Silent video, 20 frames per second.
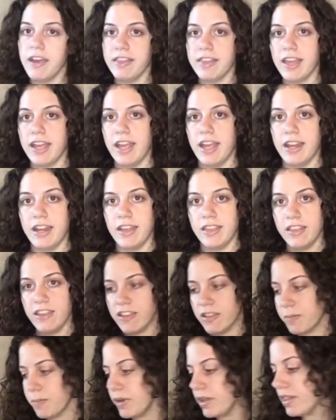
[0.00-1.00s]
then
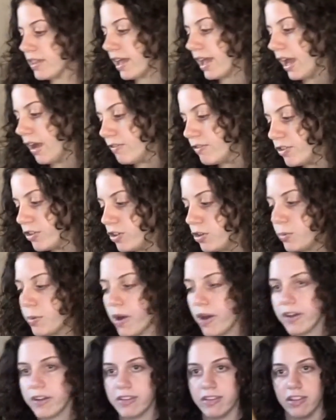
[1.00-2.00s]
this month I have 2
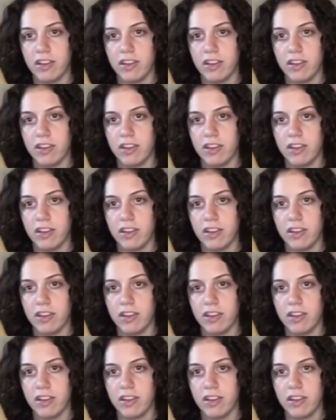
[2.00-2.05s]
boxes